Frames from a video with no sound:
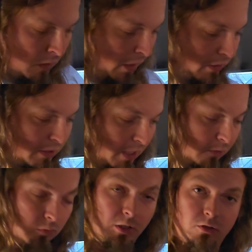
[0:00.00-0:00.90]
It's got a
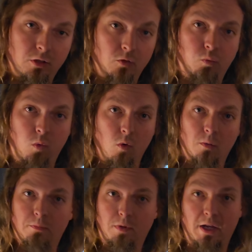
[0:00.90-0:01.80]
real good
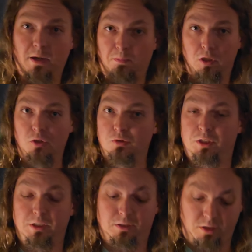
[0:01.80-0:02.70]
warm, like a
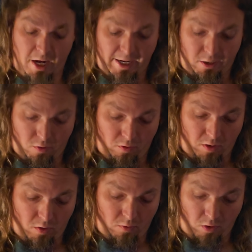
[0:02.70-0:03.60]
bluesy thing going
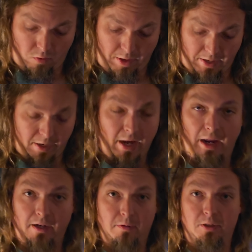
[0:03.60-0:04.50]
on that
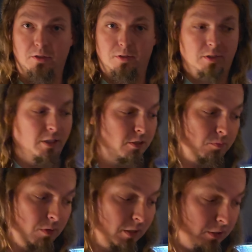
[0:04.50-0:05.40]
neck. I mean, you can get
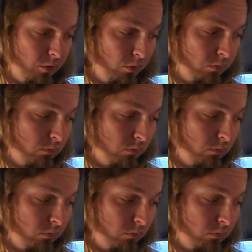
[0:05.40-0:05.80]
some really cool.